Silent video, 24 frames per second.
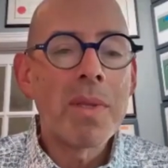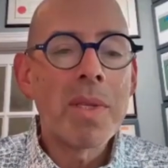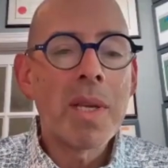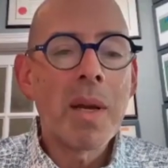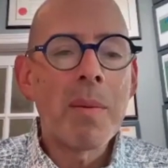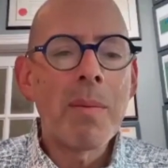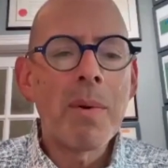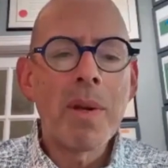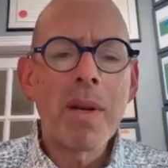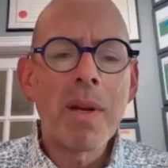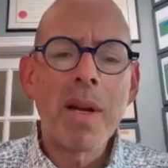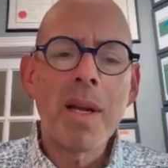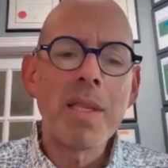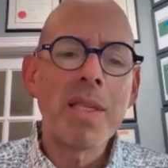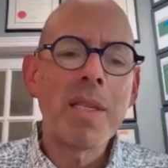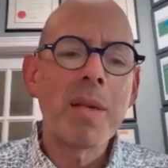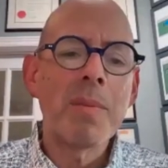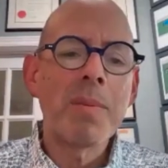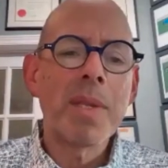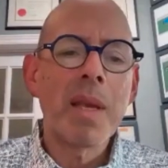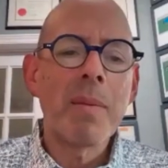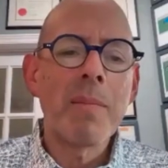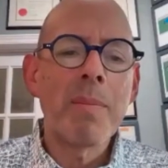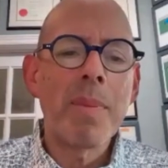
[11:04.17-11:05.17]
How about concepts
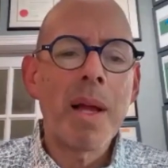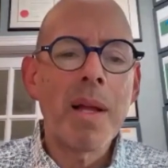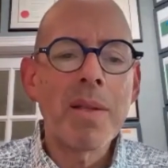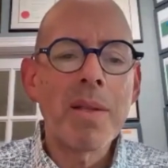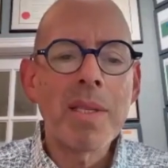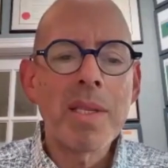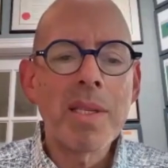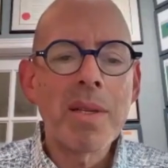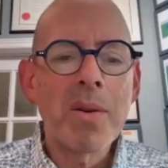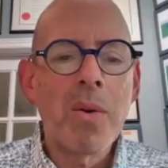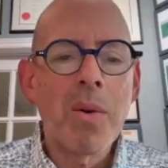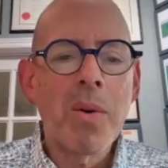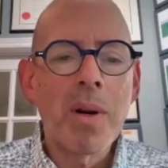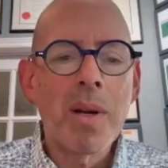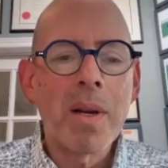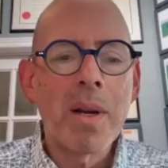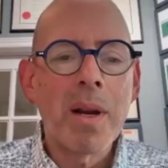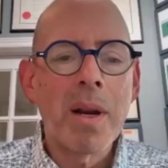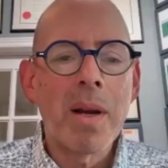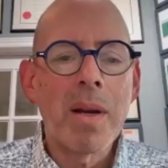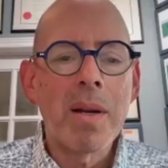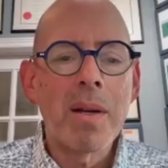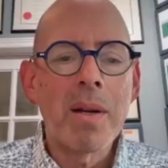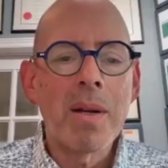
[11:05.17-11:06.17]
like balanced
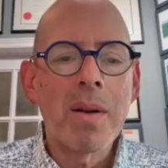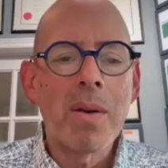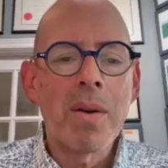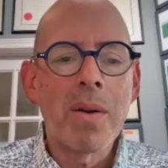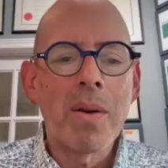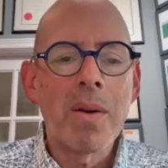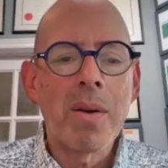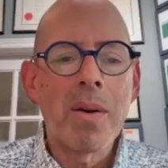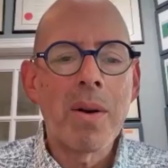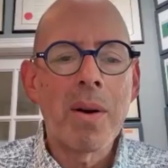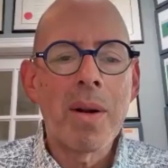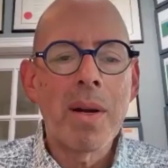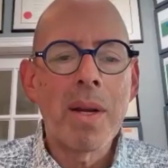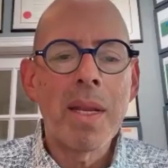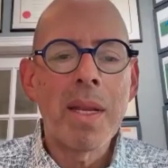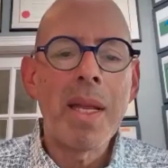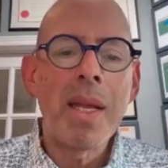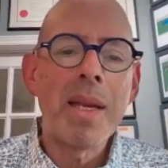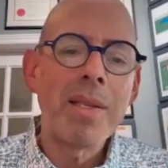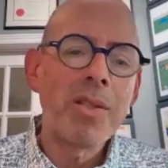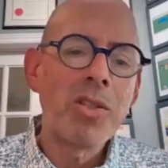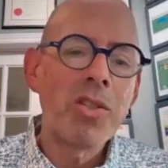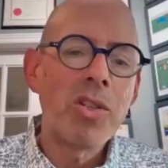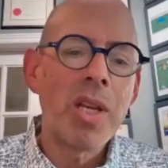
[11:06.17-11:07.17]
scorecard or
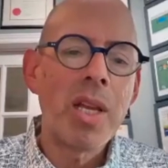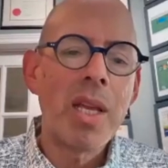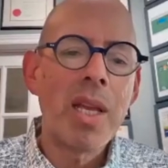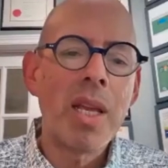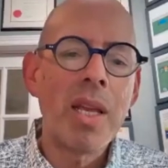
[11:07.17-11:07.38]
ESG?